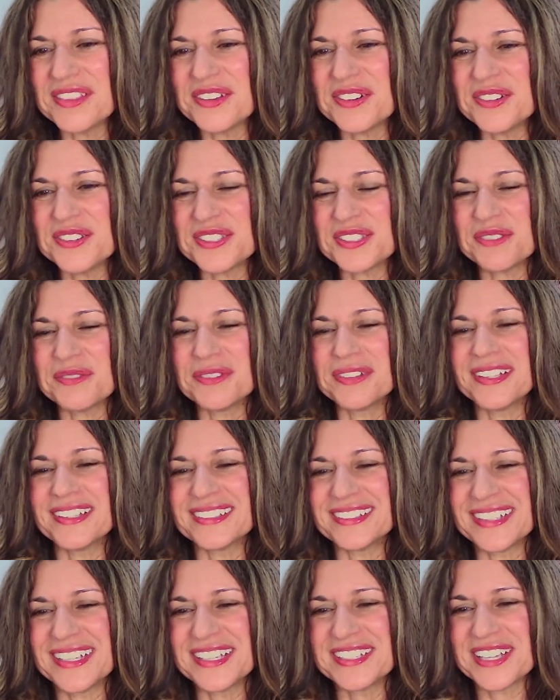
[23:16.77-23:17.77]
there's someone that
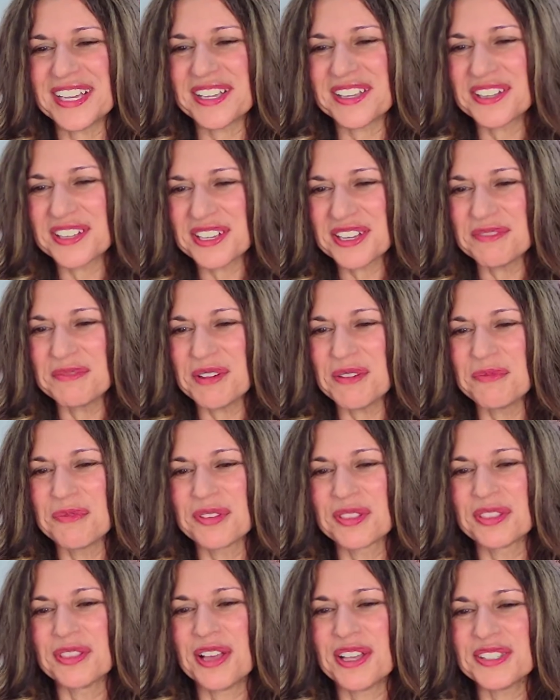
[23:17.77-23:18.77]
says, I can come up
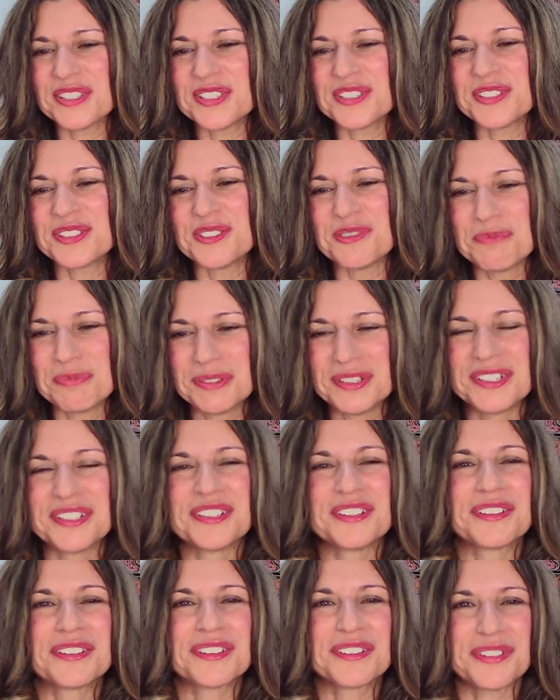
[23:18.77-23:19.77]
with lots of stupid
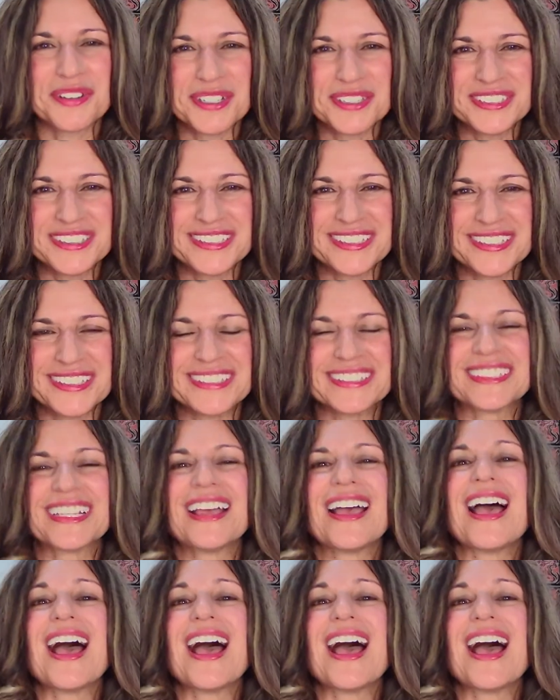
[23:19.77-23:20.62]
questions.